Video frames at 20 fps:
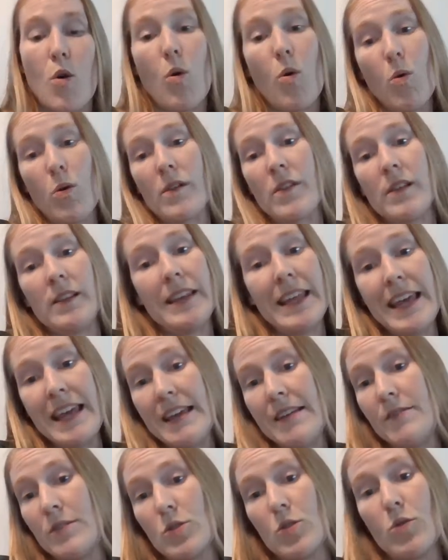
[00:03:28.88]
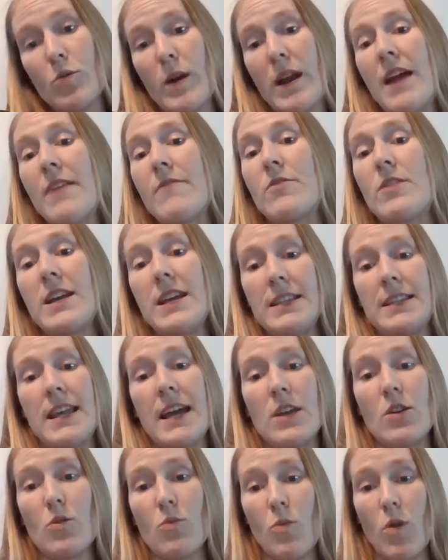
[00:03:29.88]
or the leaves or whatever it is
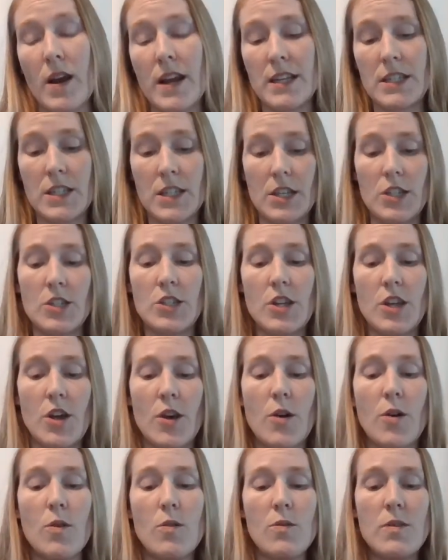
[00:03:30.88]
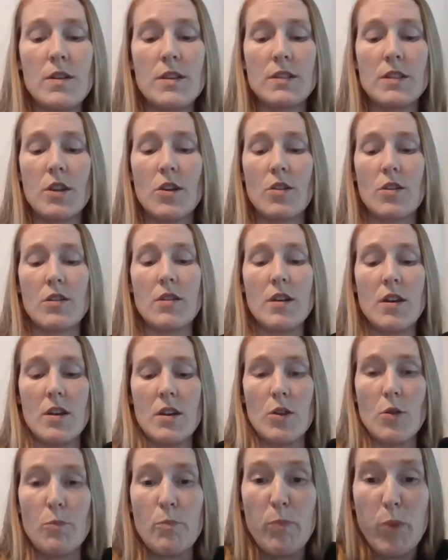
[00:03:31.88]
that you're wanting to do. So you
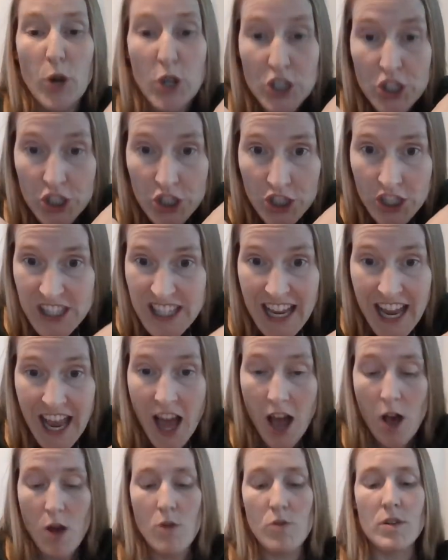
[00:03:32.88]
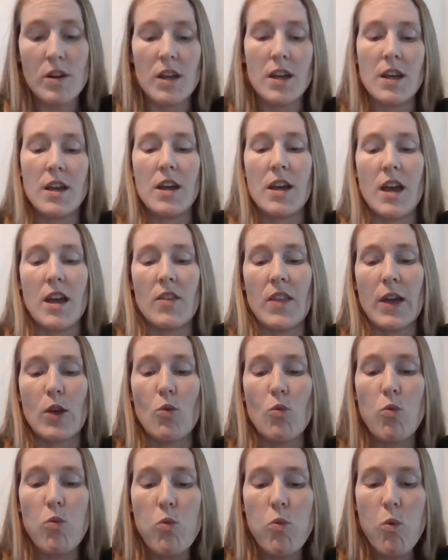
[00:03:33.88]
push down, like,
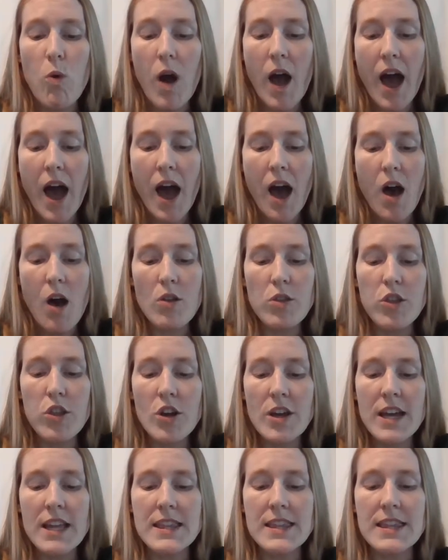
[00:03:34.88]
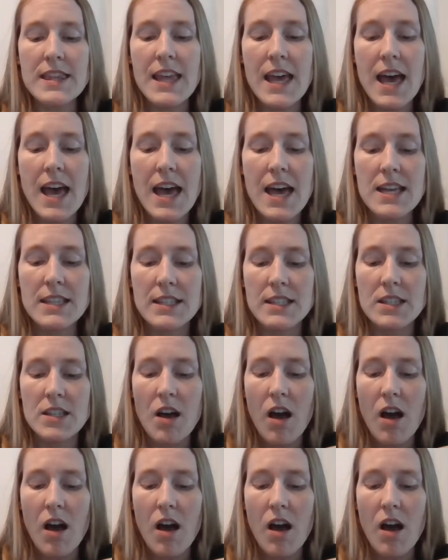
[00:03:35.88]
wow, look at this.